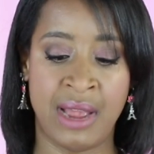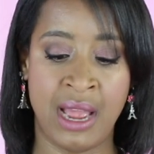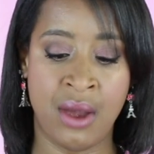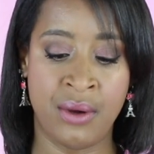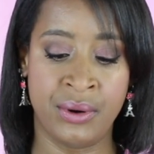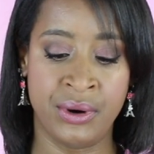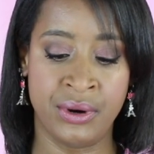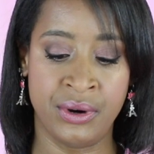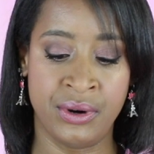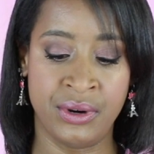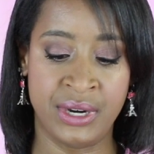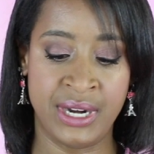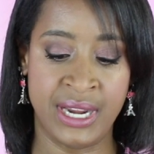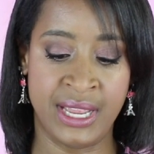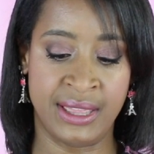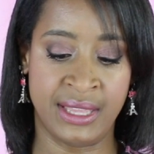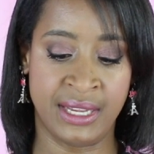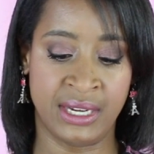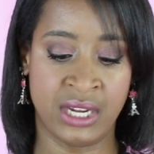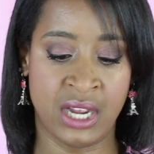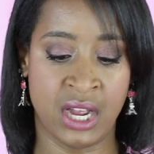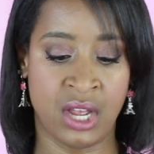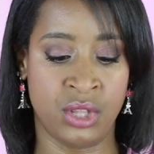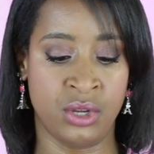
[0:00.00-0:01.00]
powder in
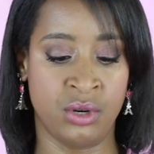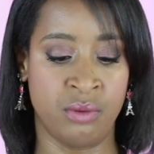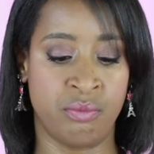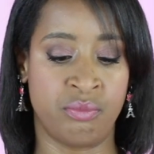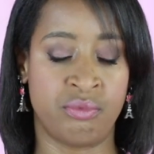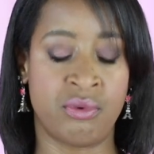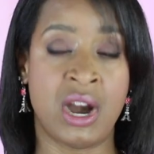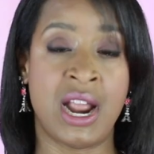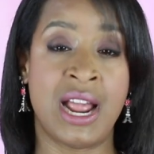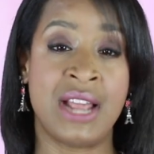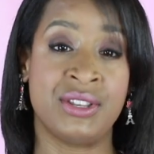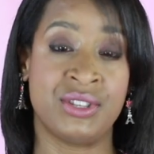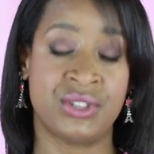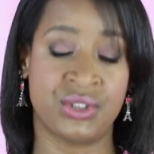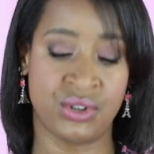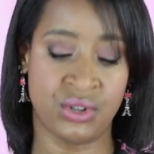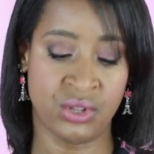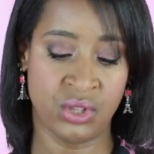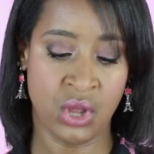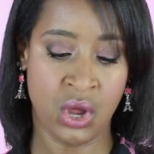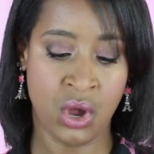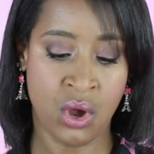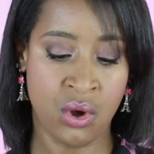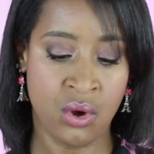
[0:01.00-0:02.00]
the color Bronze
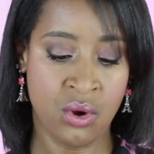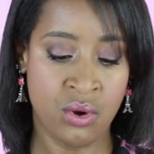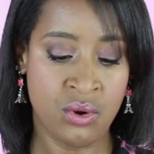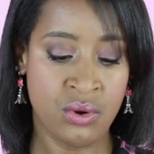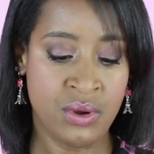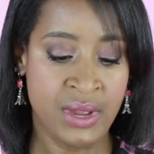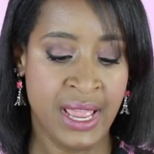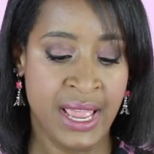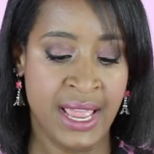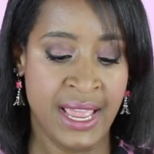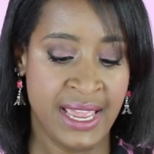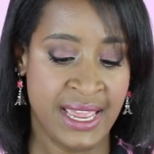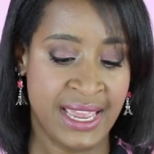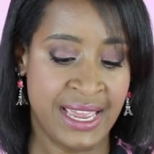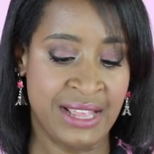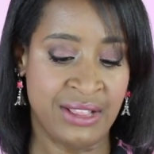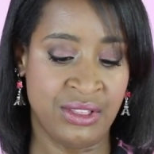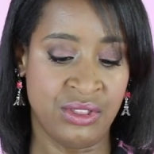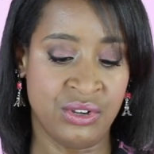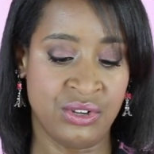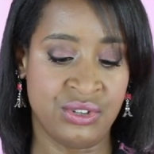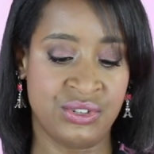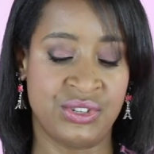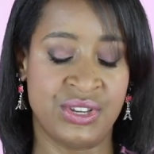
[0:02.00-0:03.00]
Glow.
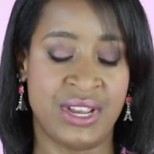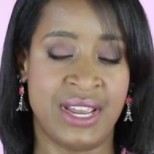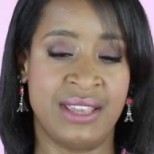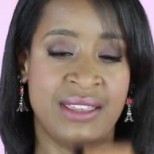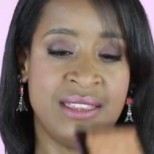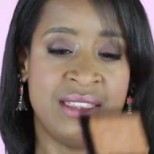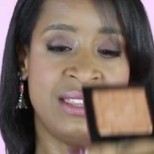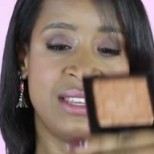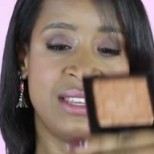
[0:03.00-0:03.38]
It looks like